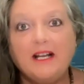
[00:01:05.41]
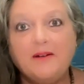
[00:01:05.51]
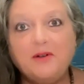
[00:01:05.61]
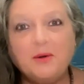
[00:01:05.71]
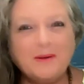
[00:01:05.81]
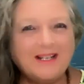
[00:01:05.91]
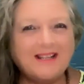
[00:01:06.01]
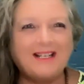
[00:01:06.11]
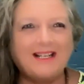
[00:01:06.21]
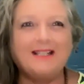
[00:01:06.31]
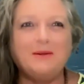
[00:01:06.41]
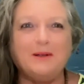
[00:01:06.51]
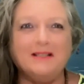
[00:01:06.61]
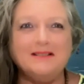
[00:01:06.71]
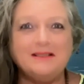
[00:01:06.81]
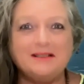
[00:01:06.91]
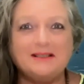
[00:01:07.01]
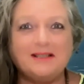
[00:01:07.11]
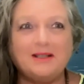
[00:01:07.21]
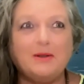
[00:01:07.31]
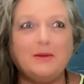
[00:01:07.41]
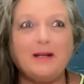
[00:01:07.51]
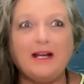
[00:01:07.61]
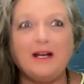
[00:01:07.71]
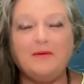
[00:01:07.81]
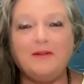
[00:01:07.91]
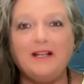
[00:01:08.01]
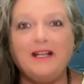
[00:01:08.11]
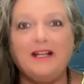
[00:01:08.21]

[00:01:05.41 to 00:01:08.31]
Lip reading: If you're one of the lucky ones who have